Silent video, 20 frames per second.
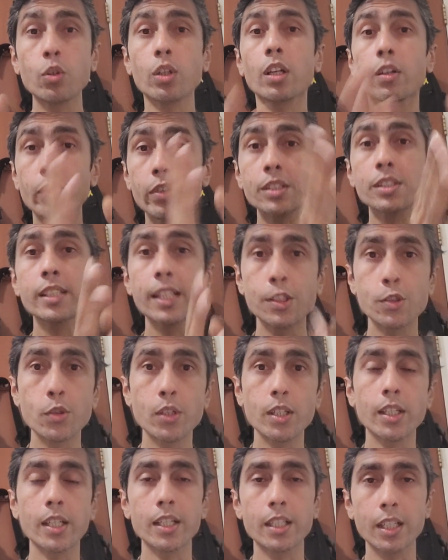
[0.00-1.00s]
to convince the
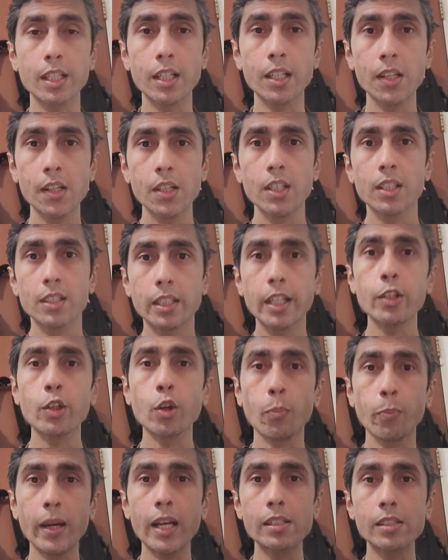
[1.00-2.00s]
adjudicator that
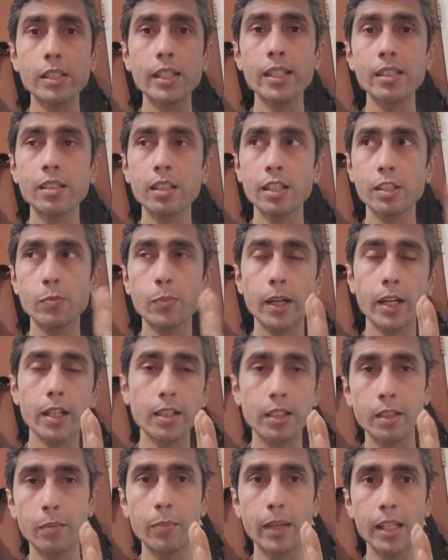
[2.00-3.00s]
your best case is better
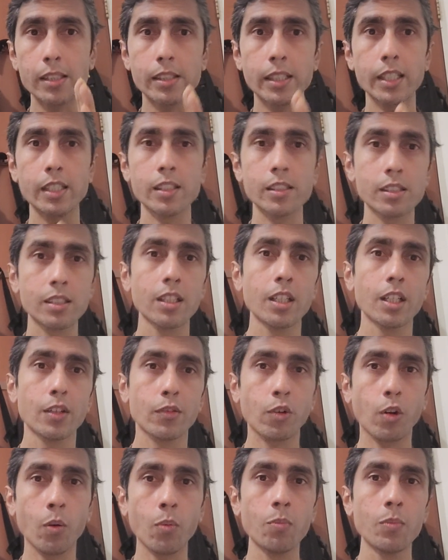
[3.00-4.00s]
than the best case
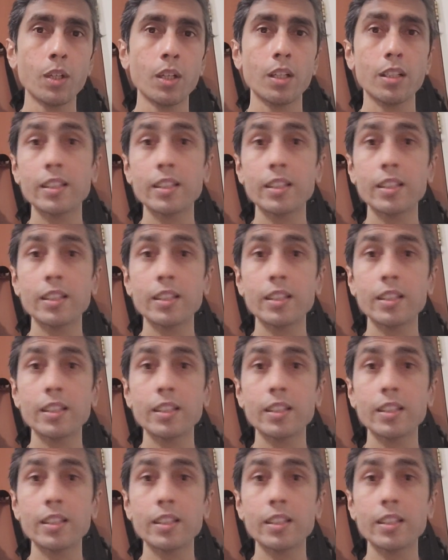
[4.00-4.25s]
from